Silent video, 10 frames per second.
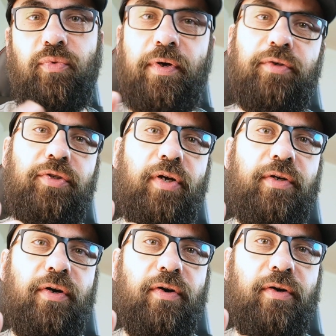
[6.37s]
where you show
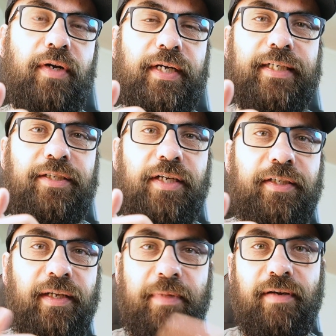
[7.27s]
your just a
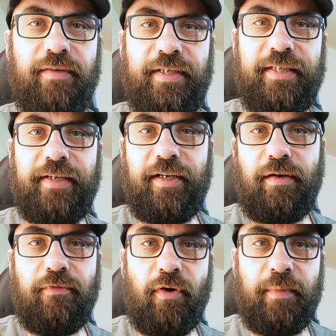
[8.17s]
little bit of the detail of
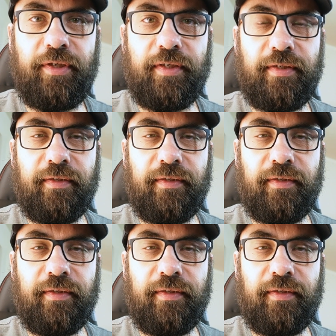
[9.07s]
your images?